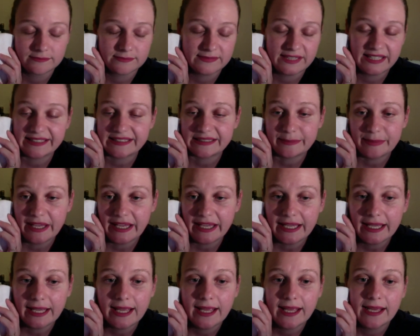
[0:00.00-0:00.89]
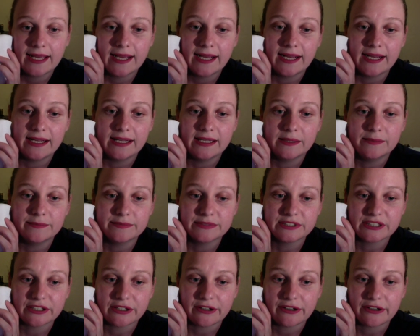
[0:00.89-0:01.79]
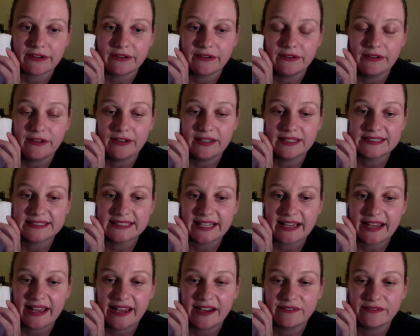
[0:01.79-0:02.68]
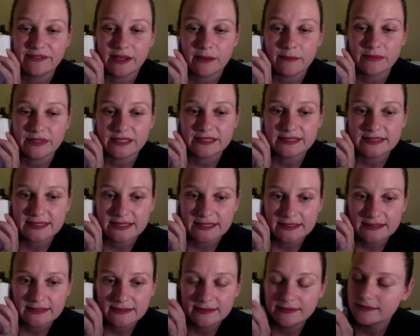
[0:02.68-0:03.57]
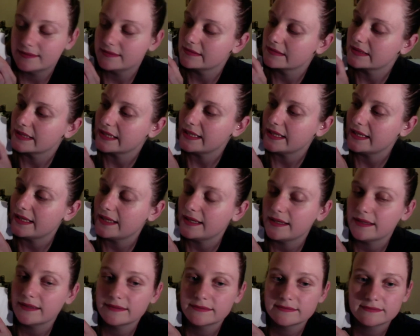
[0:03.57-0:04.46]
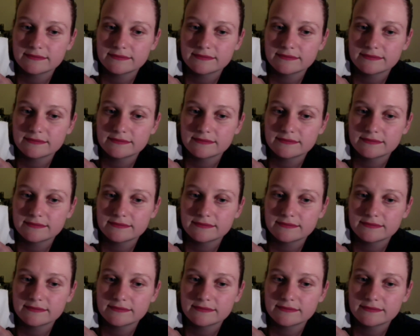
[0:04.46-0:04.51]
that's me. So you can see I have numbered the